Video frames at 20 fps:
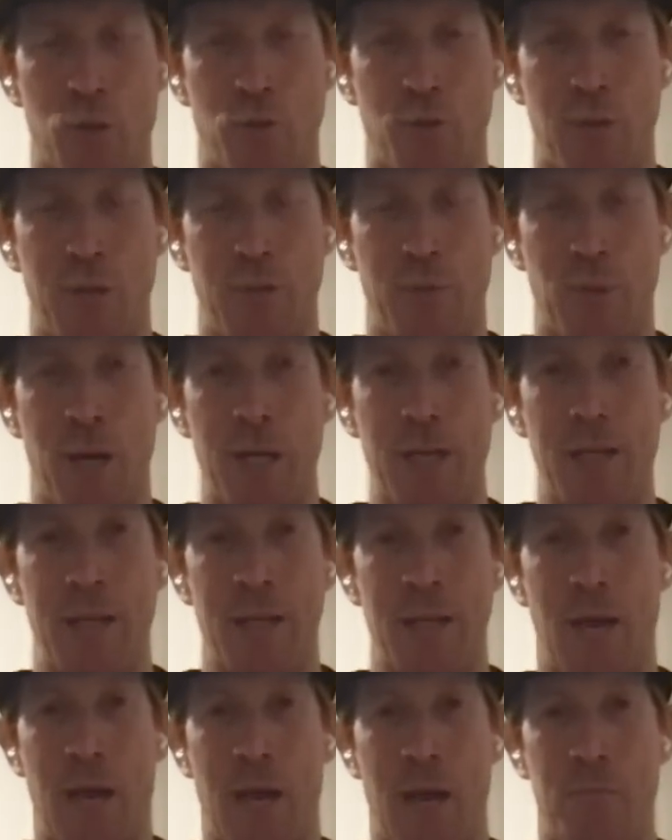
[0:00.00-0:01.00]
the rear brake.
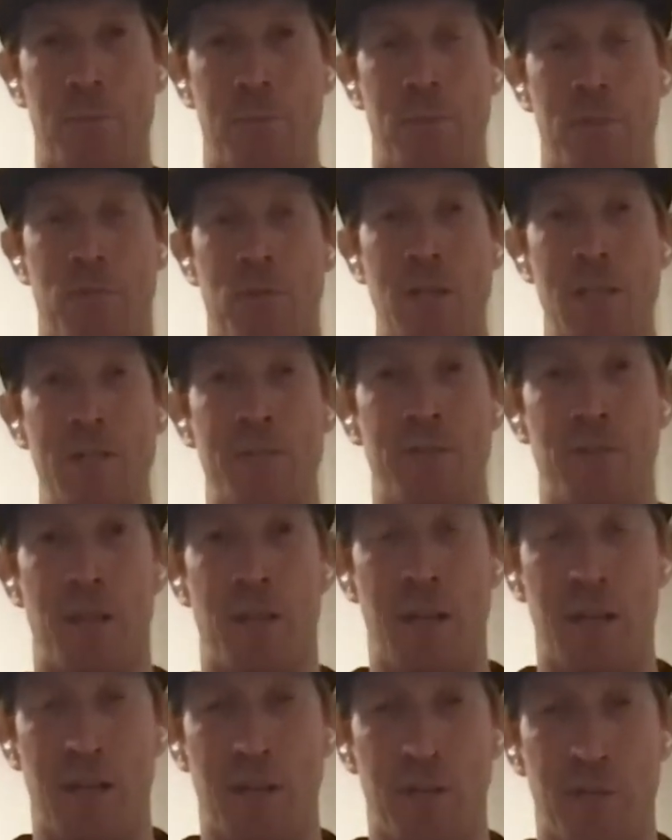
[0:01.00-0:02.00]
The reason for the
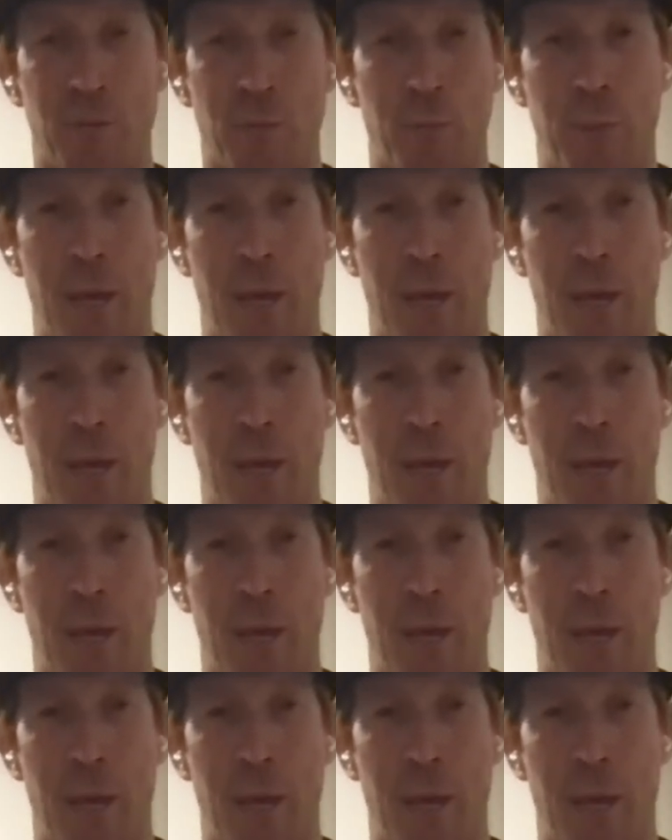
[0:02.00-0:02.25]
leg off foot